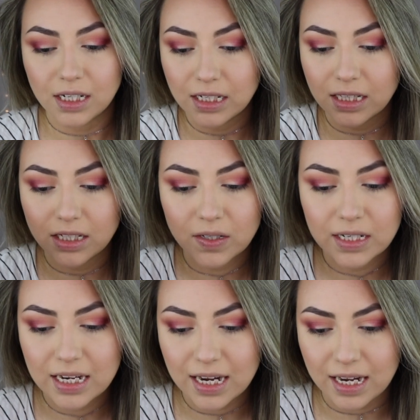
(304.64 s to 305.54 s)
A
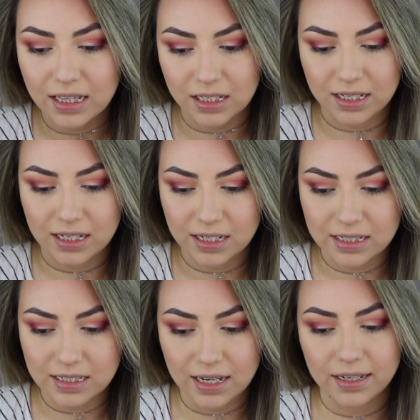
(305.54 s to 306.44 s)
glittery eyelid
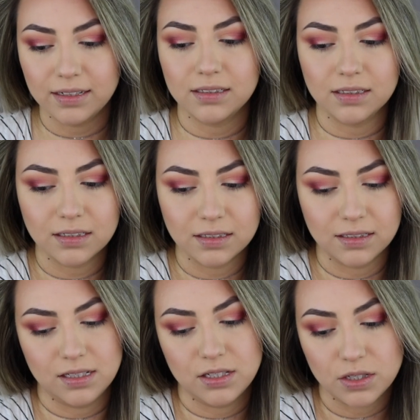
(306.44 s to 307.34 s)
is like, ugh,
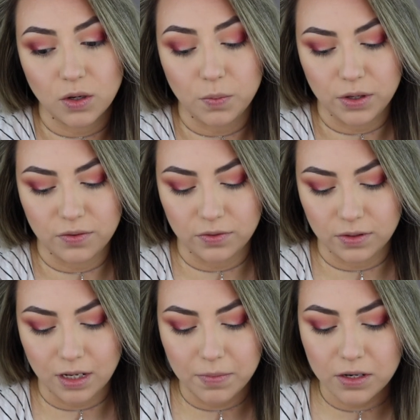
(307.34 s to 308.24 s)
it's so beautiful.
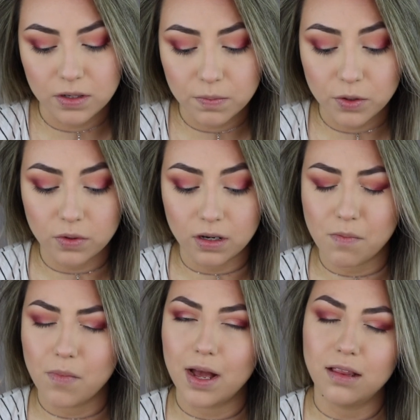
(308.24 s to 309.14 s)
I mean, don't get me wrong, a
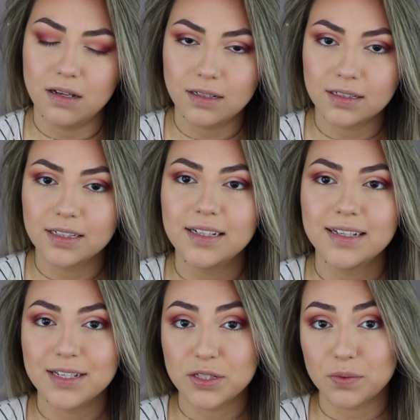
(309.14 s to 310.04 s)
matte look
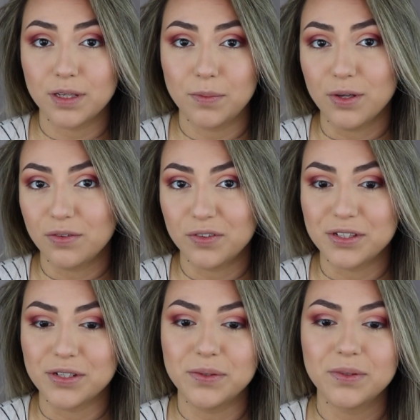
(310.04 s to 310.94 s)
is really beautiful
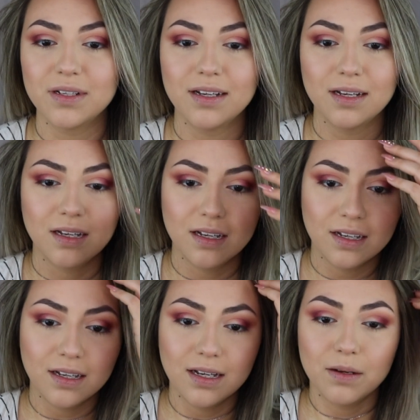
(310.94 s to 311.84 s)
too,
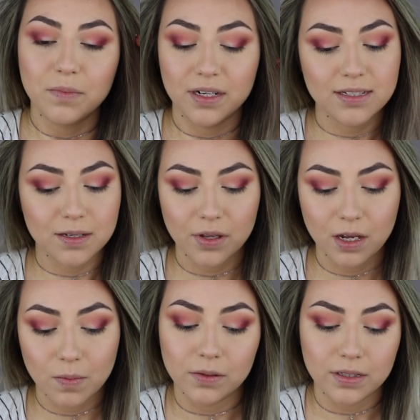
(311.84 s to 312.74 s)
but it's something
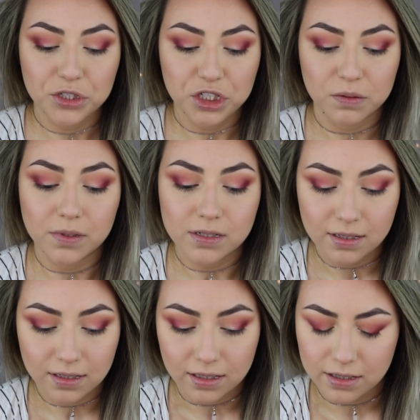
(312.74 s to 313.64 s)
about these shimmers
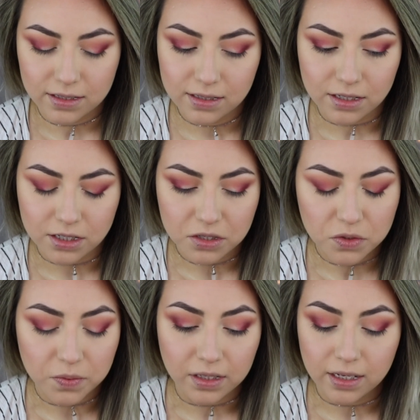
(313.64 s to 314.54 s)
and glitters that just
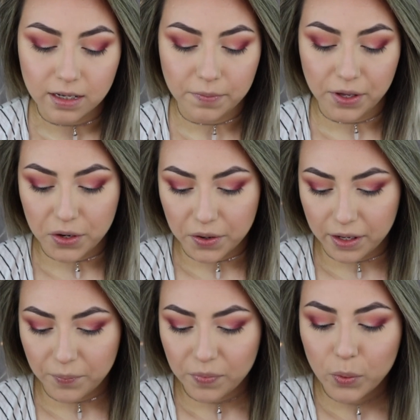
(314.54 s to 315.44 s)
really get me
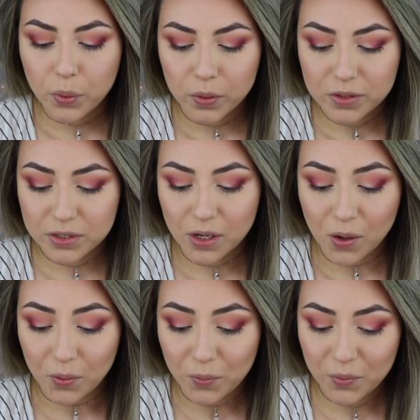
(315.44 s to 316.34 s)
going.
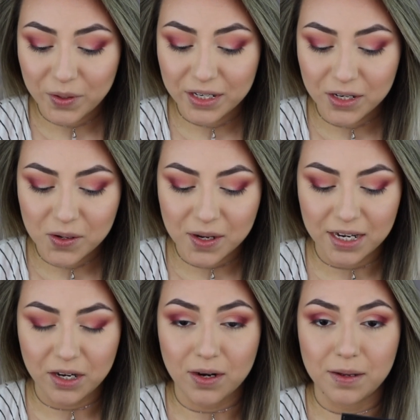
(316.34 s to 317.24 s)
So we're gonna go ahead
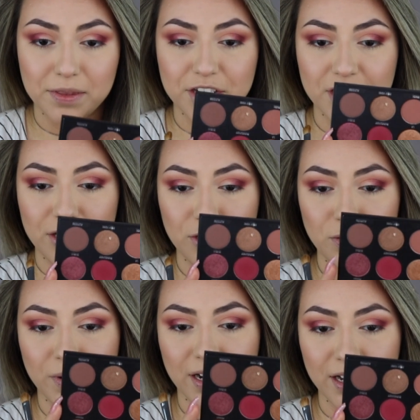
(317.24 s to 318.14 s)
and grab the shade
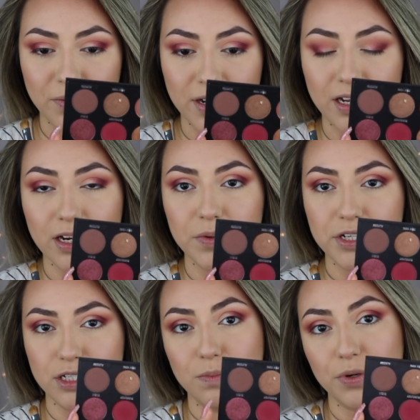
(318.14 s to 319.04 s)
Dubai right here, which
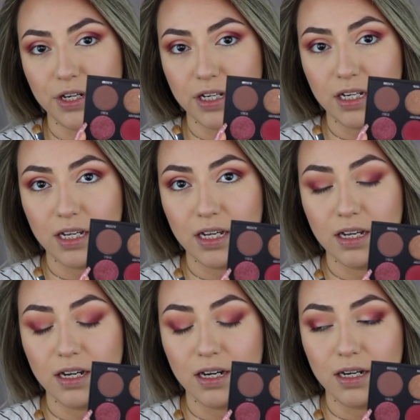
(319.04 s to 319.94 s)
is a burgundy